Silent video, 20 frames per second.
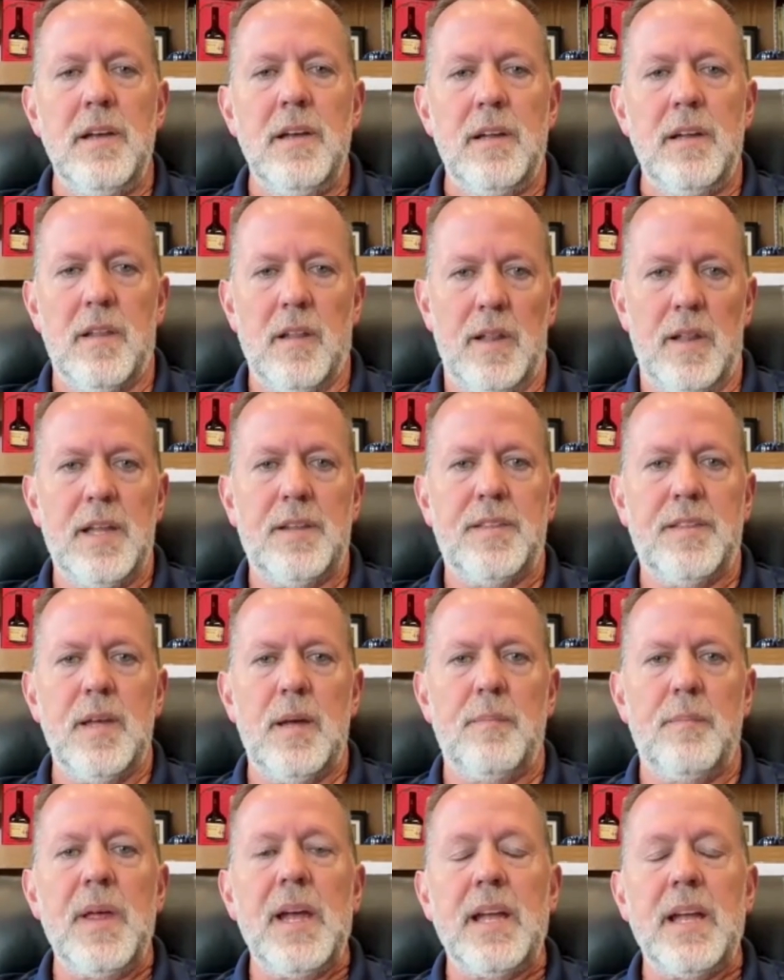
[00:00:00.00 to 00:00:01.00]
the
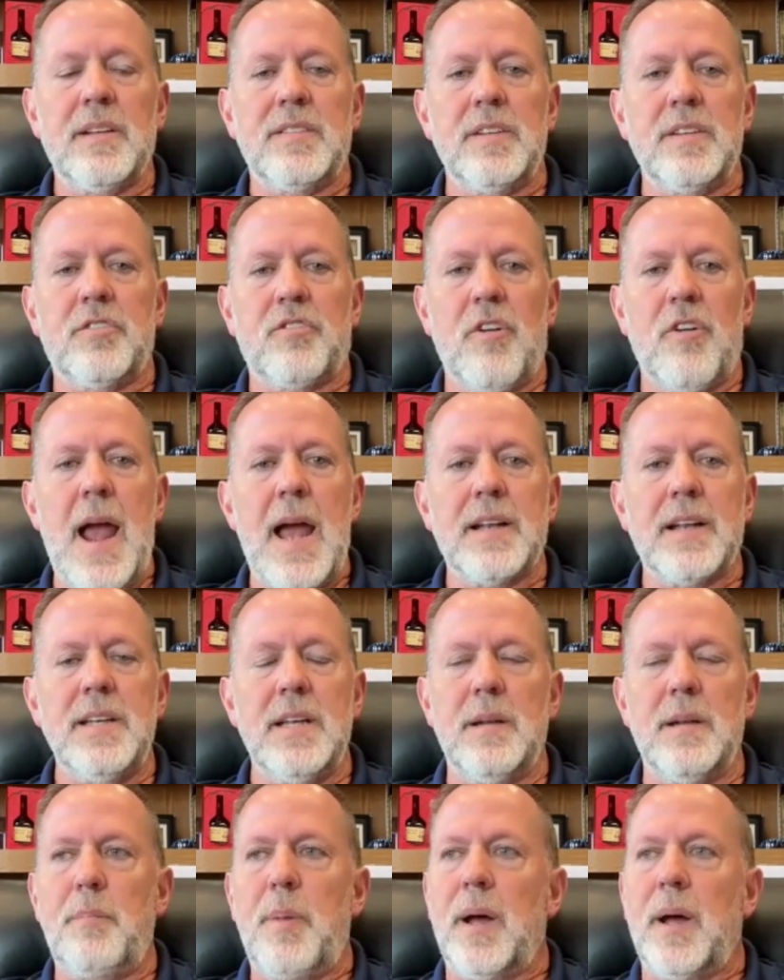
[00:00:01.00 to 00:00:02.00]
lithium that gets
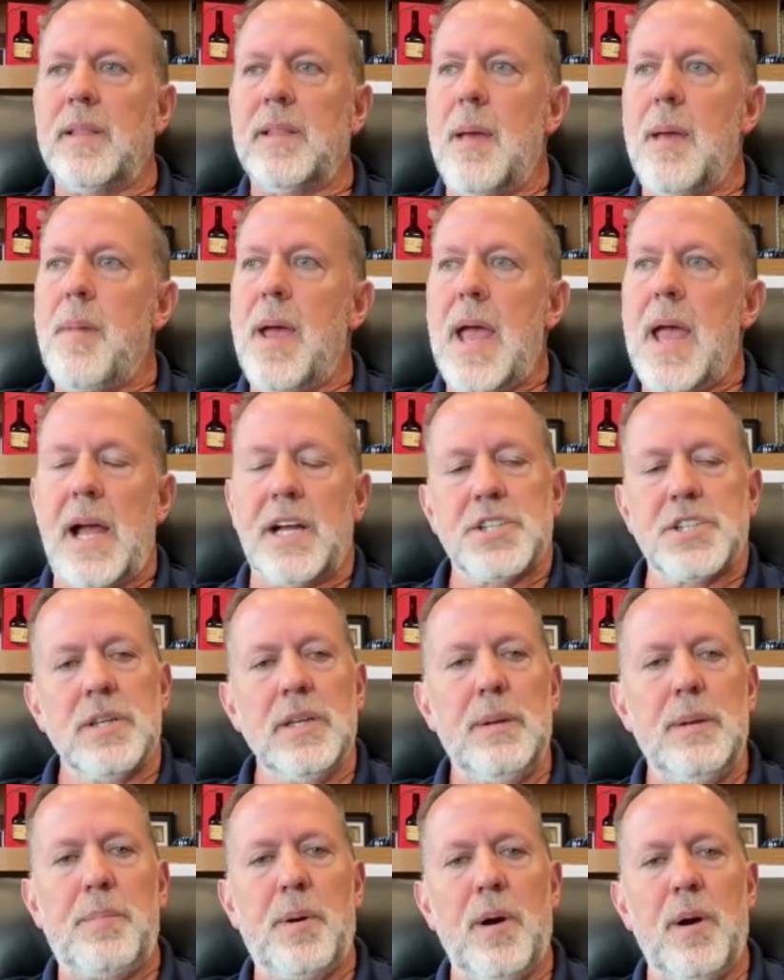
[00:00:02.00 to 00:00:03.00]
extracted, but they may
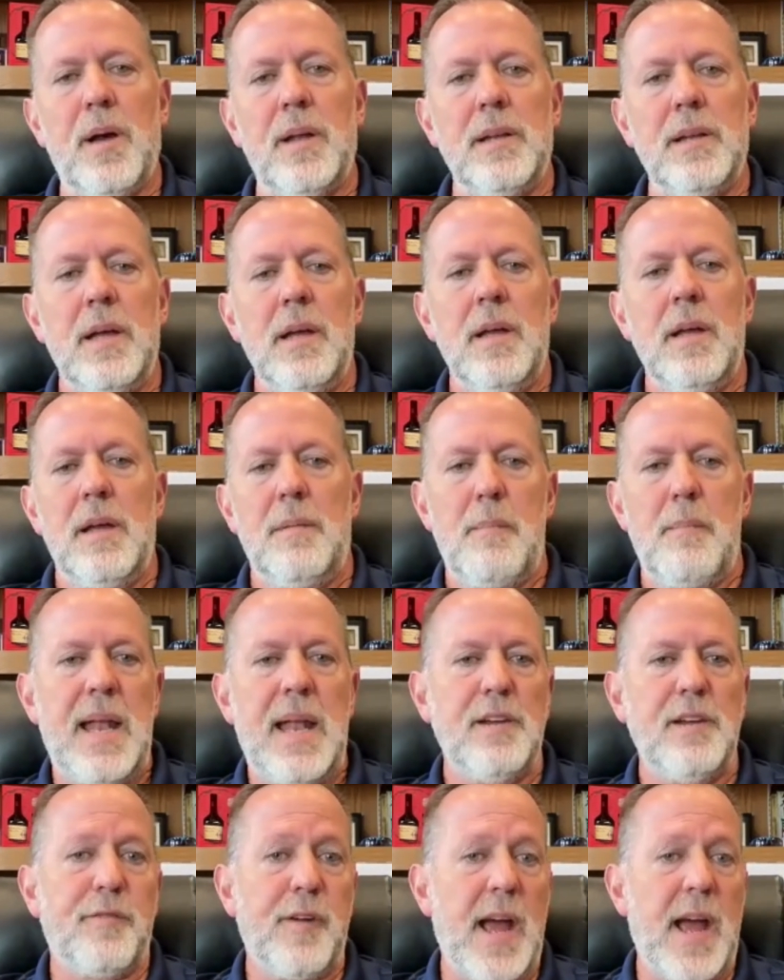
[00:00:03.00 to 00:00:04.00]
actually put
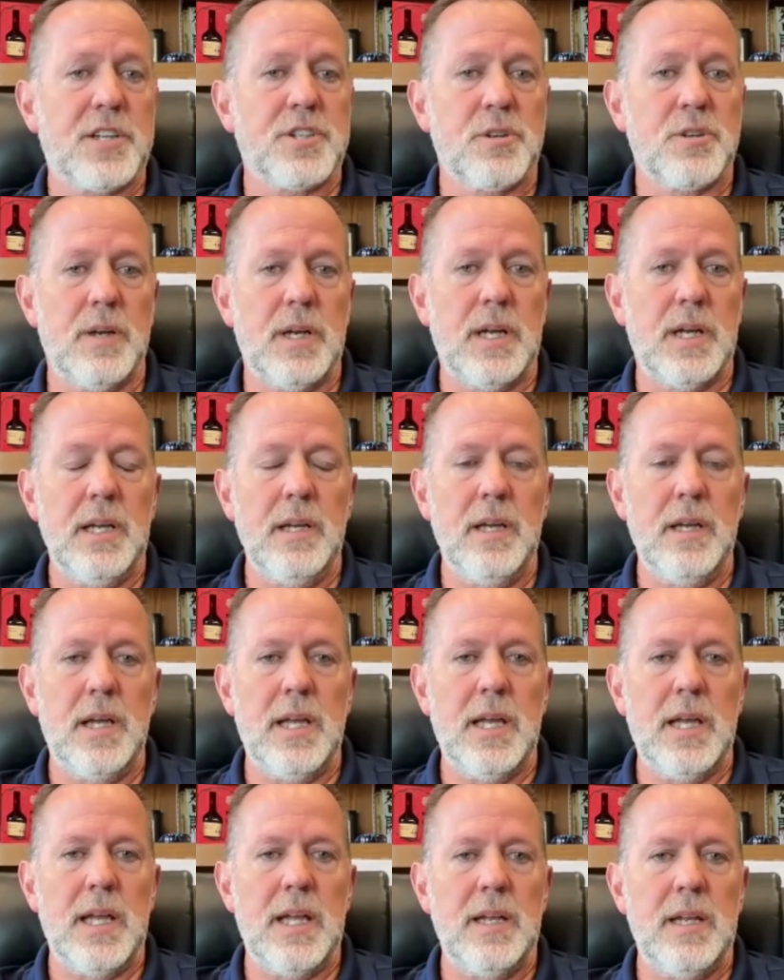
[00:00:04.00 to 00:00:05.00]
manufacturing
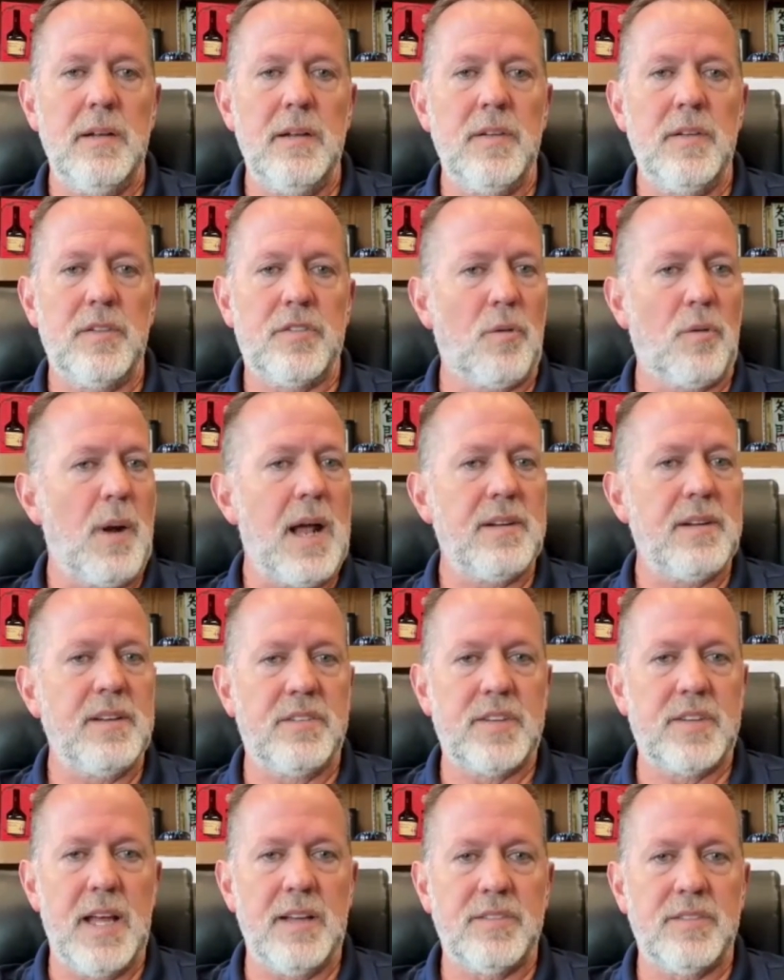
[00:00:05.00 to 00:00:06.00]
in surrounding
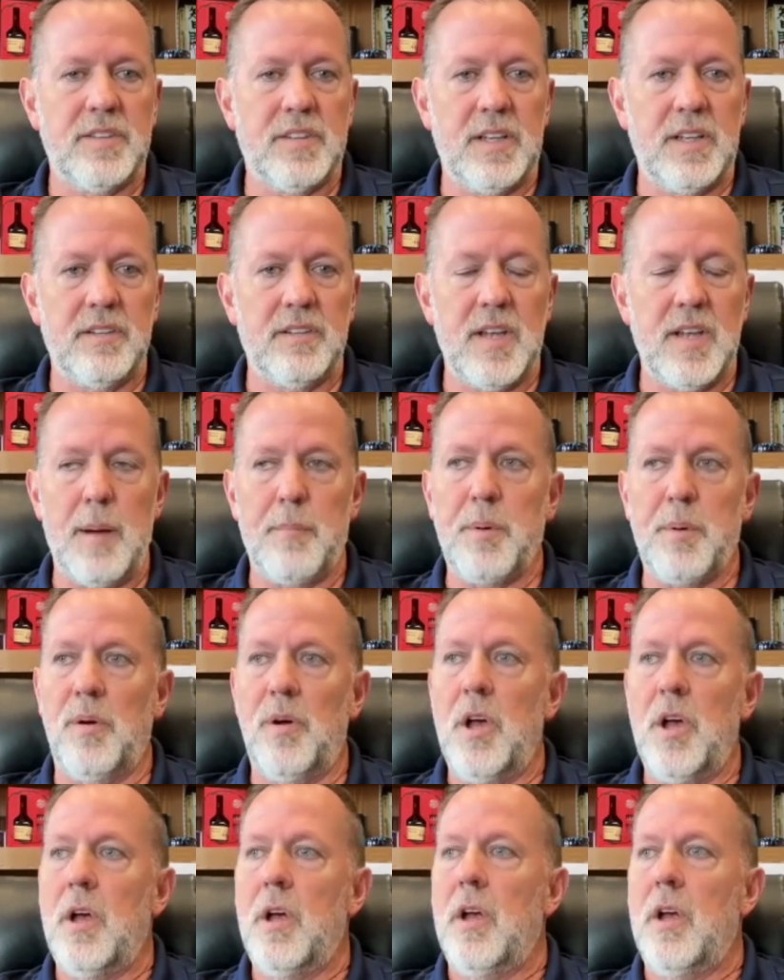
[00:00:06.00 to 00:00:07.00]
states, as an example.
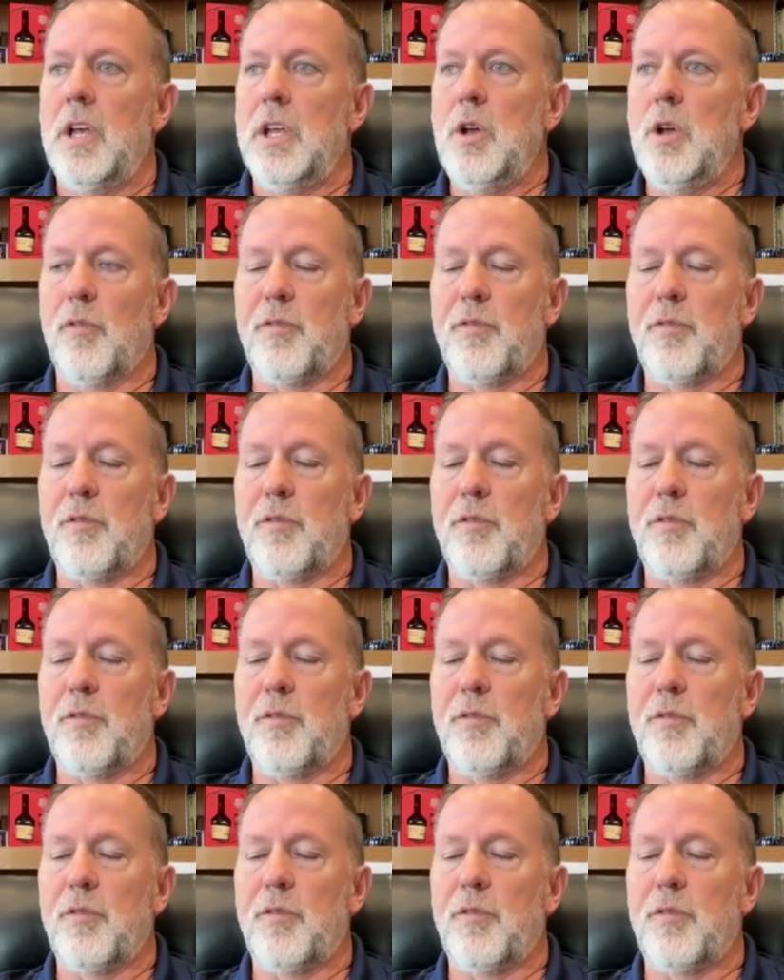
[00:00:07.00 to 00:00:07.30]
You'll